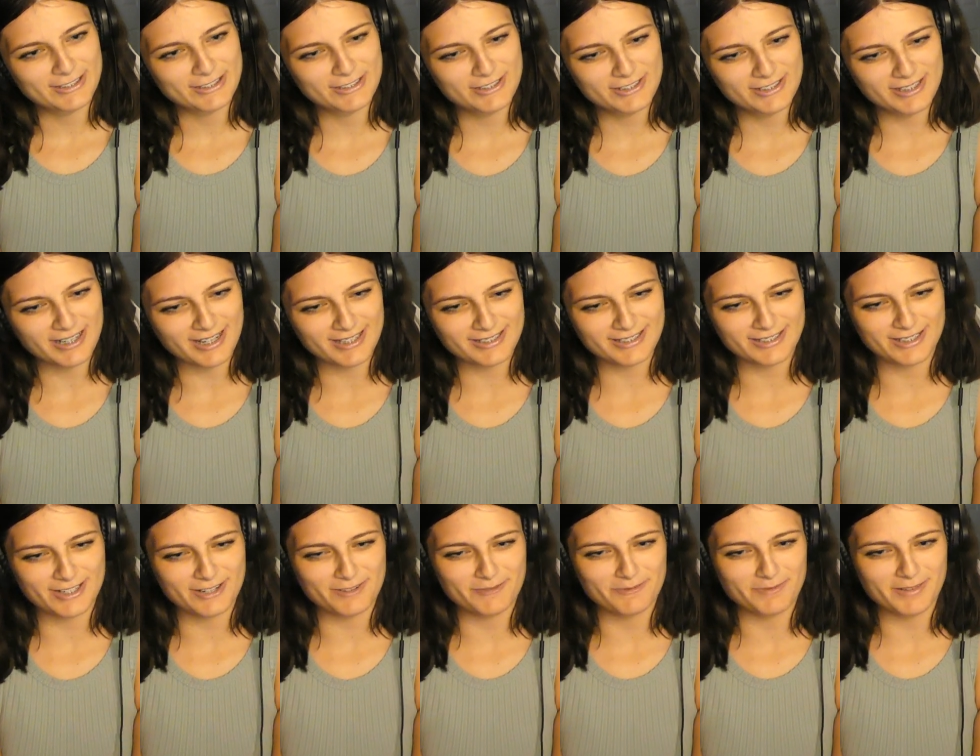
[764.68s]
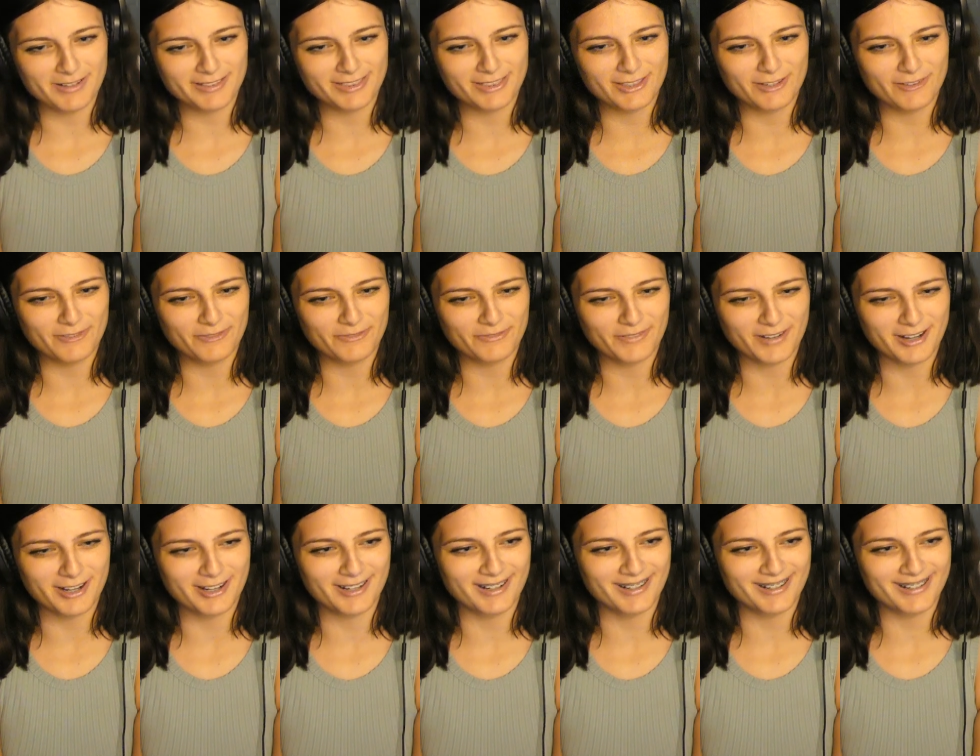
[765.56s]
Jesse, what the
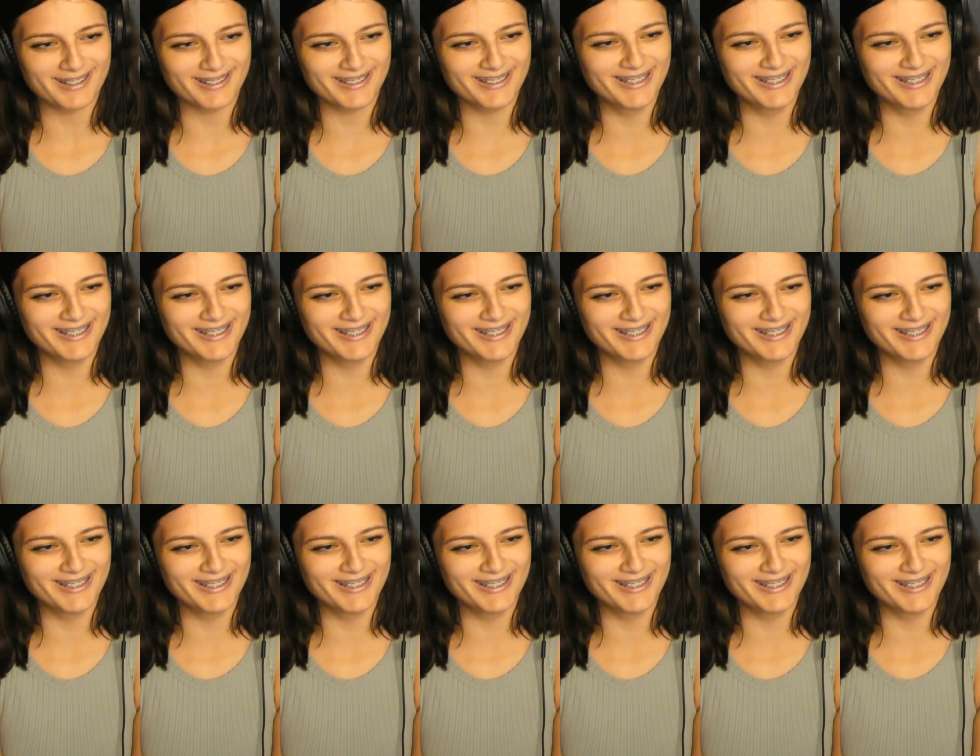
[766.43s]
fuck?